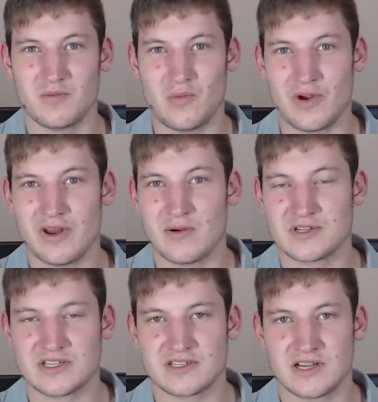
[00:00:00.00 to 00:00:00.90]
When I
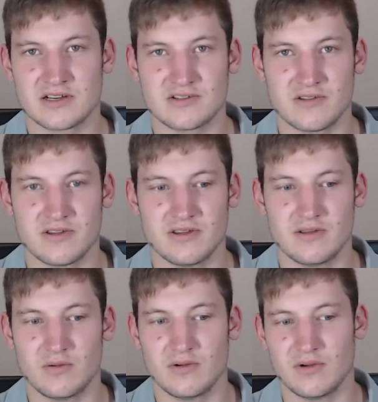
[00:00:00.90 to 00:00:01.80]
was attacked
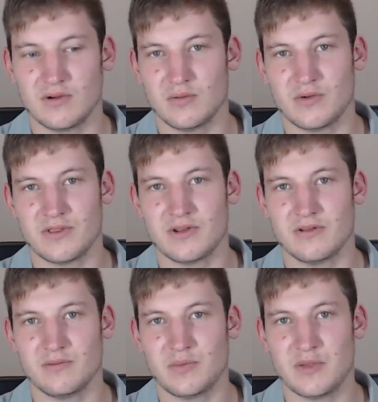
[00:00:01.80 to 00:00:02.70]
with the
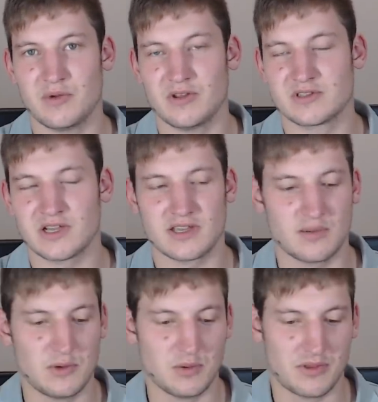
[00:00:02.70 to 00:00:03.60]
people
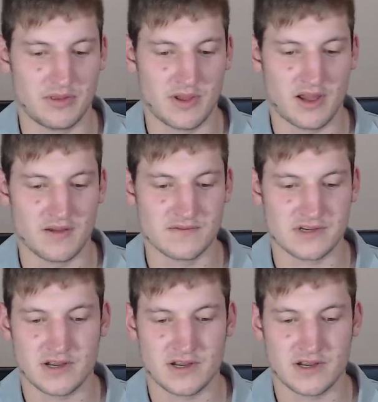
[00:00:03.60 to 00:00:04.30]
attacking me with knives,